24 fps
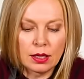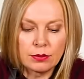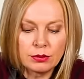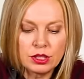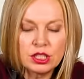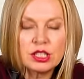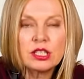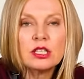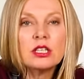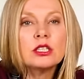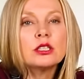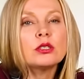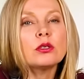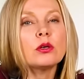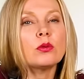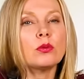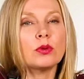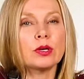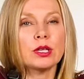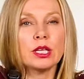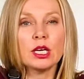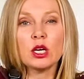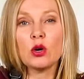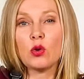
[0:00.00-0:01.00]
I'm just gonna do a
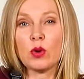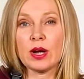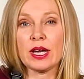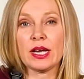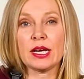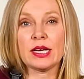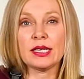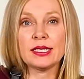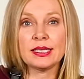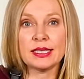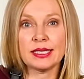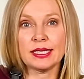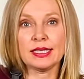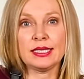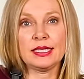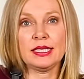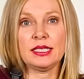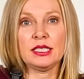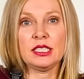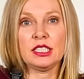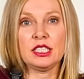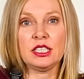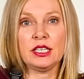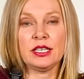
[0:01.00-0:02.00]
really quick
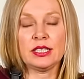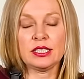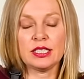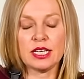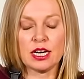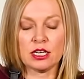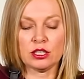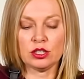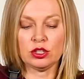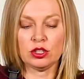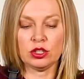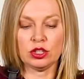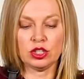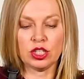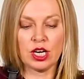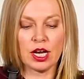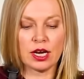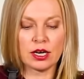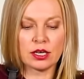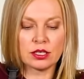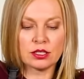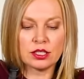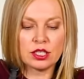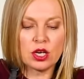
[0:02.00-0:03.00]
consistency and texture
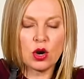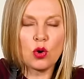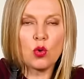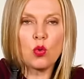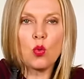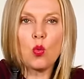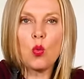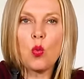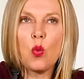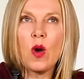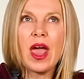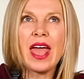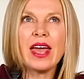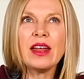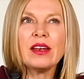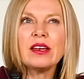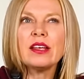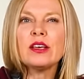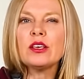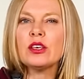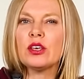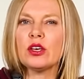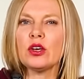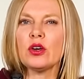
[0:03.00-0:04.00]
check. So when
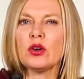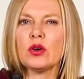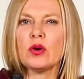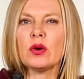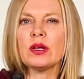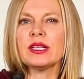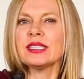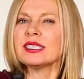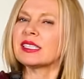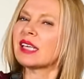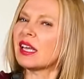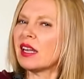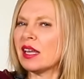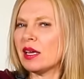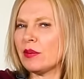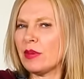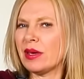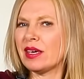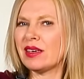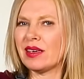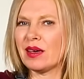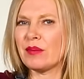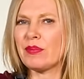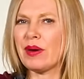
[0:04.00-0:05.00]
you, this is kind of like
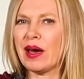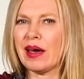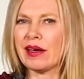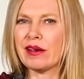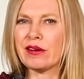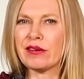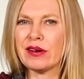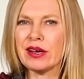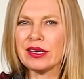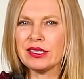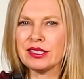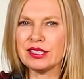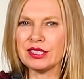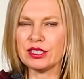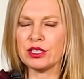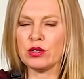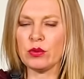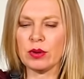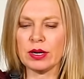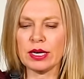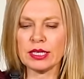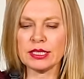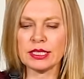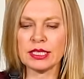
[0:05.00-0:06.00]
making a pie crust, you
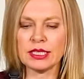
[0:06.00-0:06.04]
want it